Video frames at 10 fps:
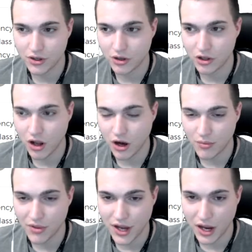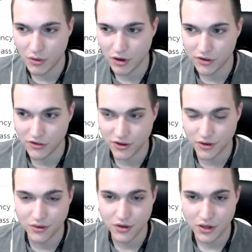clog up the network.
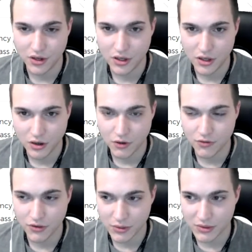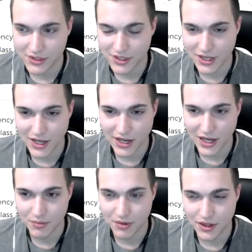So hopefully we see that
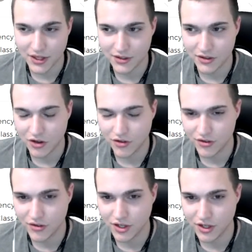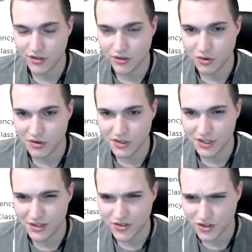happen. I think it's called score
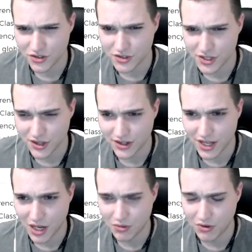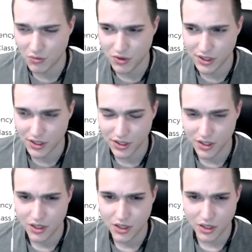signatures. I think that was what it
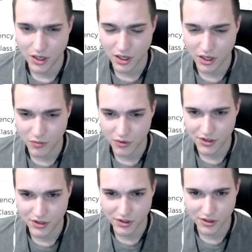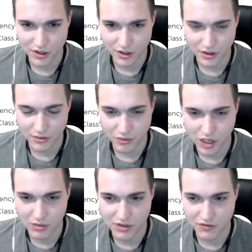what's gonna
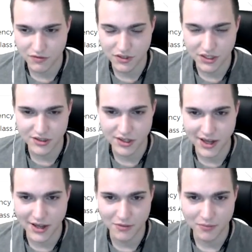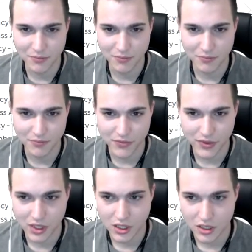promise to fix that.
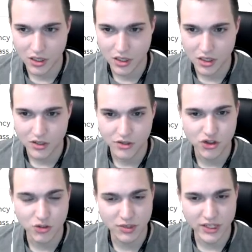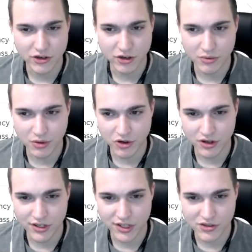Jubilee
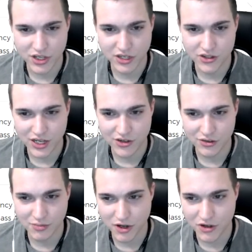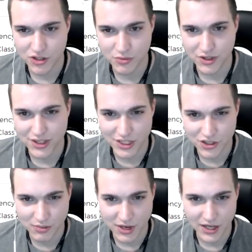Cryptocurrency Exchange enters partnership with
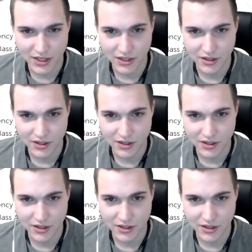Digibank.